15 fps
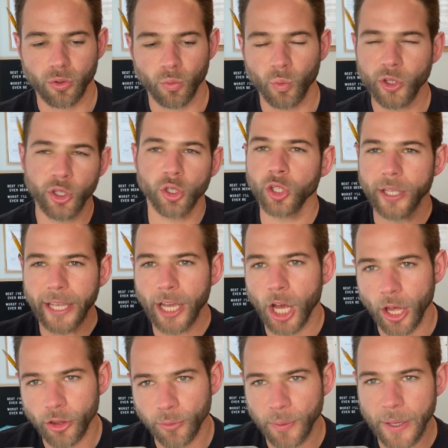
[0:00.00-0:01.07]
when you look at
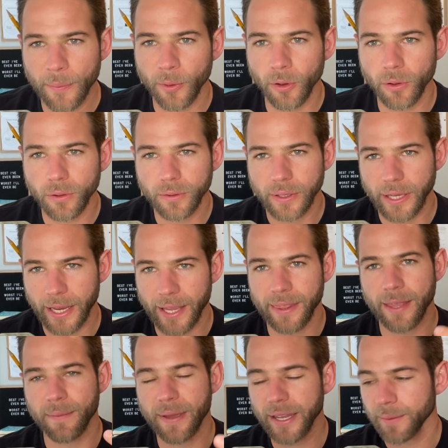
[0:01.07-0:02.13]
other people
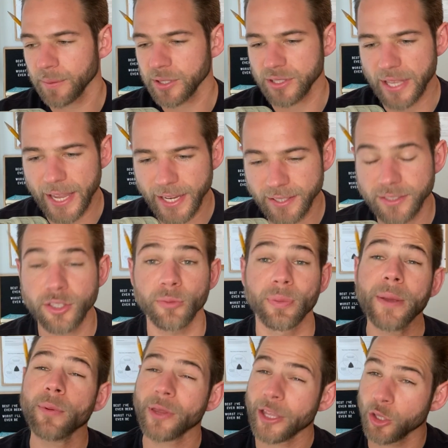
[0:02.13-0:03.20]
and they make mistakes, the
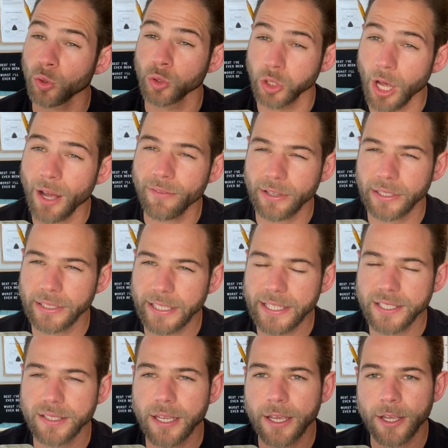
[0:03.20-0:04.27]
people that you love, at
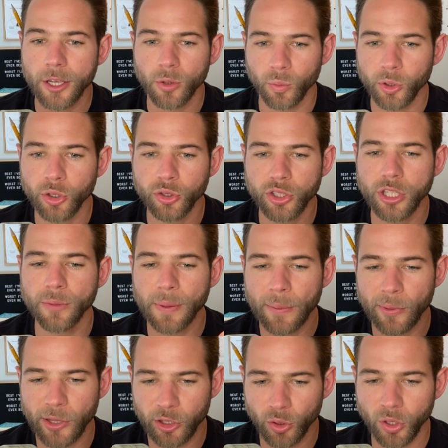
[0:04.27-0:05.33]
least, when you see the
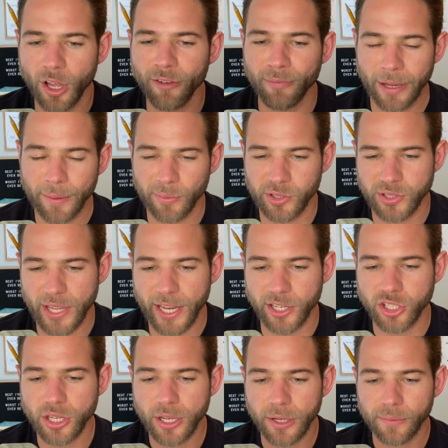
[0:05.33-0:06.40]
people that you love make
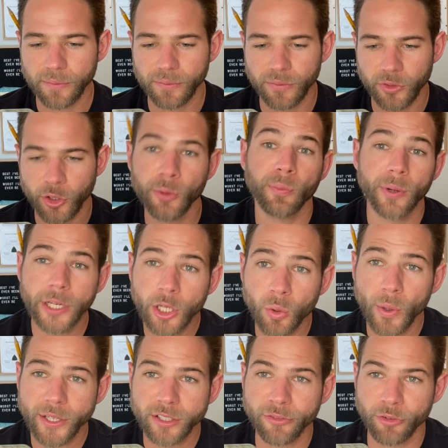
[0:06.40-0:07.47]
mistakes, you're pretty
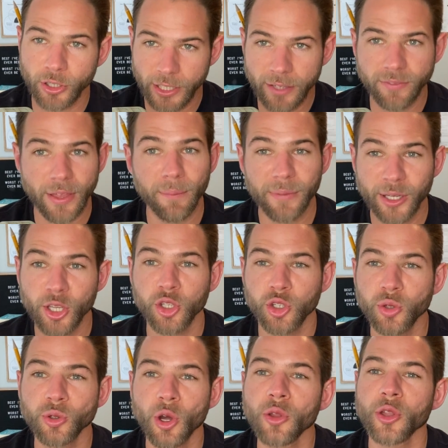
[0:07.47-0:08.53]
quick to forgive them
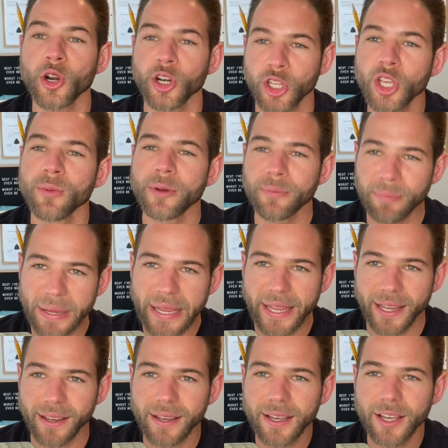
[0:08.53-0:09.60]
because you know they're a human
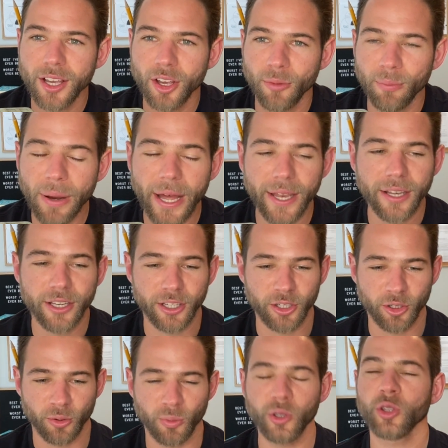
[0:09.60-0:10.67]
being. But
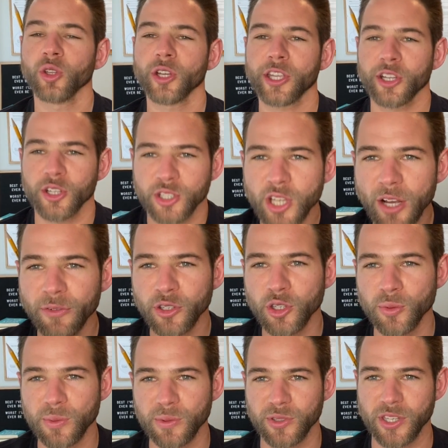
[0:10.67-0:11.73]
when you look at yourself and
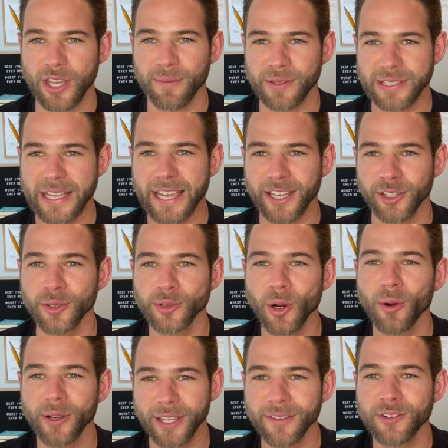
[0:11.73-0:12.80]
you see a mistake, you
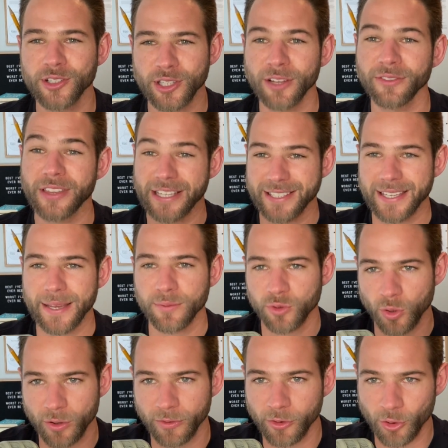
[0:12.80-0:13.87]
don't give yourself that same
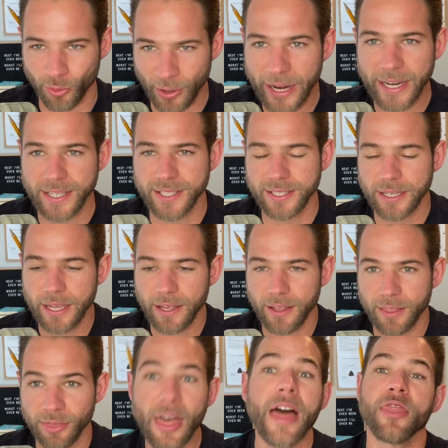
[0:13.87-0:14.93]
sort of grace
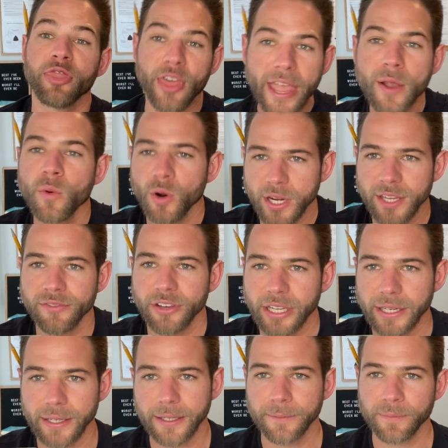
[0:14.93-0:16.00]
that they would
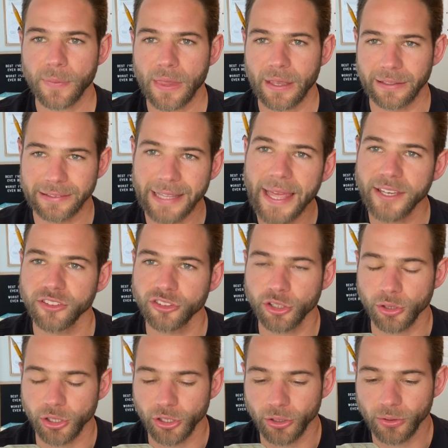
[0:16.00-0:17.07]
even lend
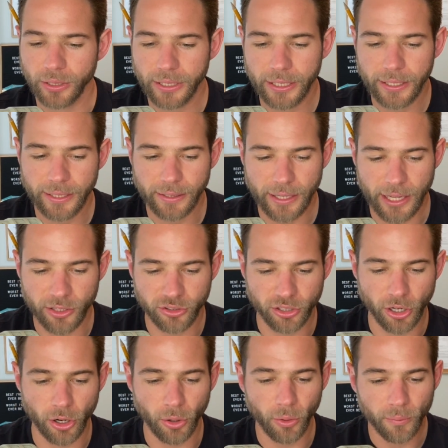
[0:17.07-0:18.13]
to you. And
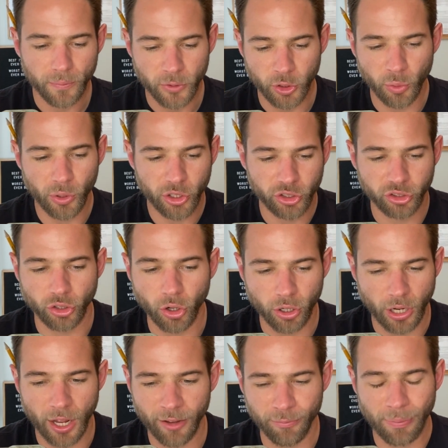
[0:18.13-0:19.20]
so you want to start
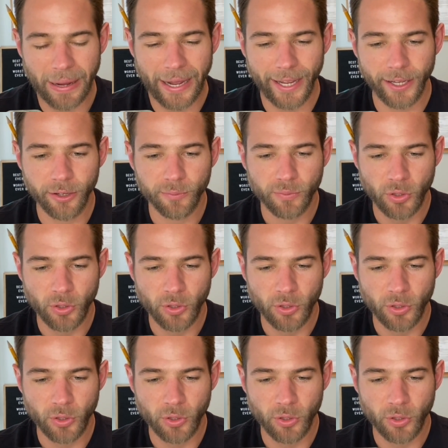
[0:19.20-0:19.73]
off by